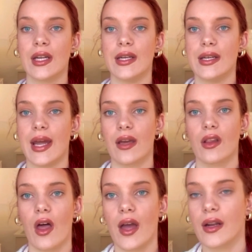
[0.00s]

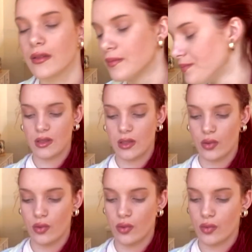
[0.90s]
neckline,
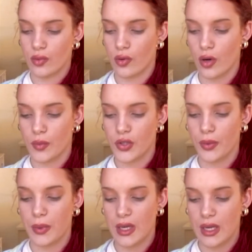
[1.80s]
little crop
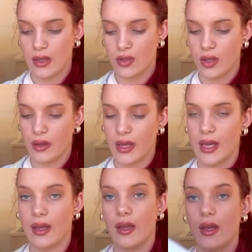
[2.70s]
toppy sort of
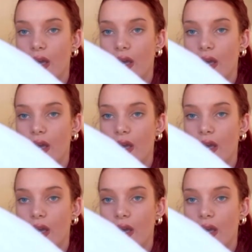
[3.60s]
thing.